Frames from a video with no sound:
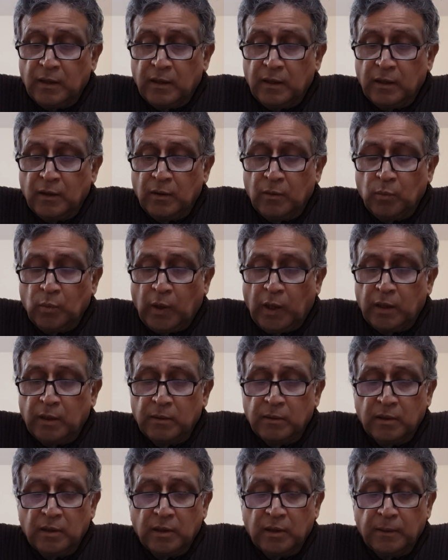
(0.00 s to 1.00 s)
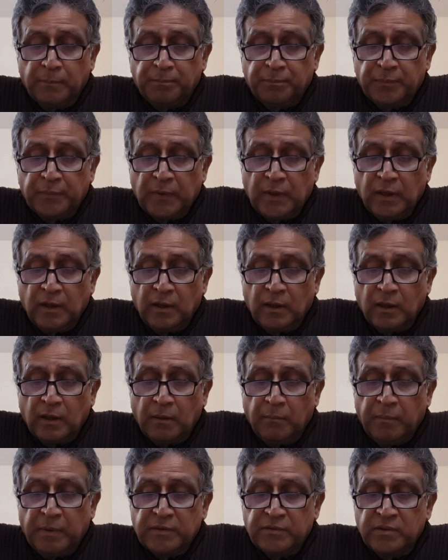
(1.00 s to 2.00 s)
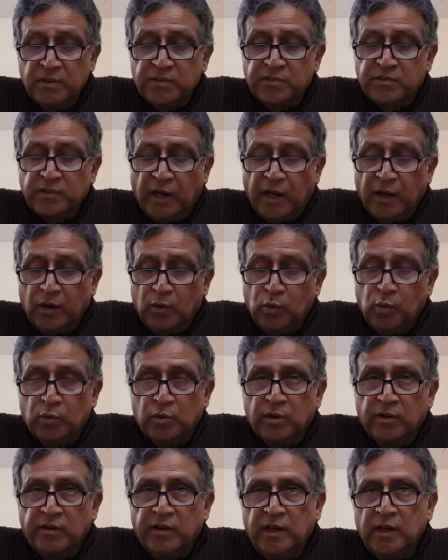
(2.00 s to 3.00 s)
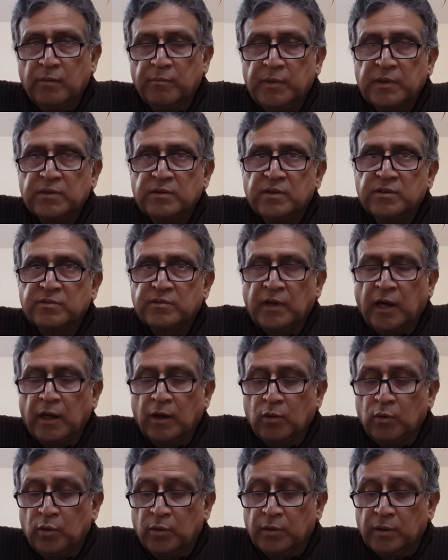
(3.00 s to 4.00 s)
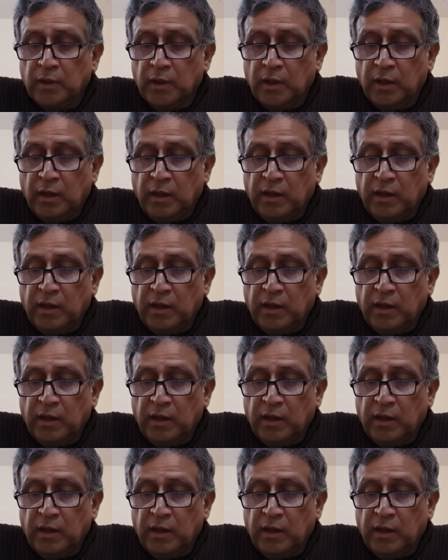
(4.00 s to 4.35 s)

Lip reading: one business tycoon, Greek business tycoon.